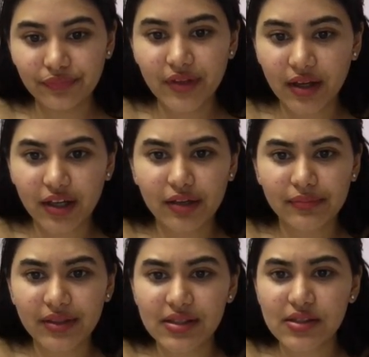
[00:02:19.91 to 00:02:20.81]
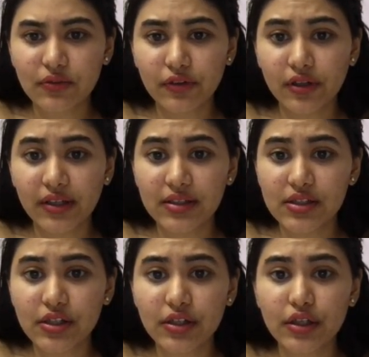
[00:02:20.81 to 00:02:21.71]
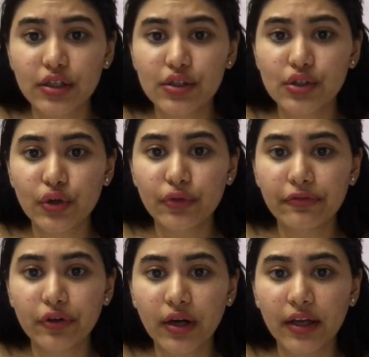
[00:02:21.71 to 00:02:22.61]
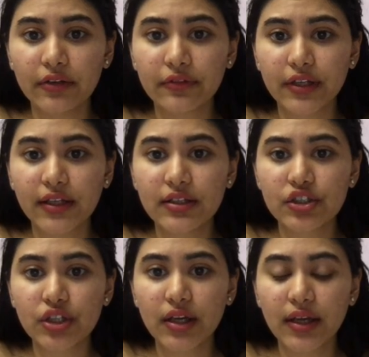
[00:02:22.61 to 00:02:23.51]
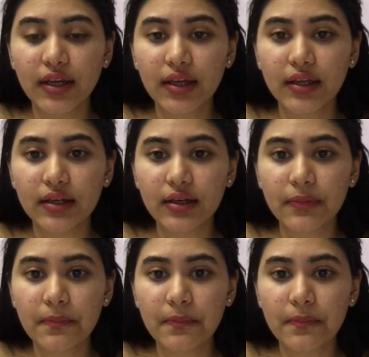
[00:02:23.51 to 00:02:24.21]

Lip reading: This is the wrong answer. So for I in range n,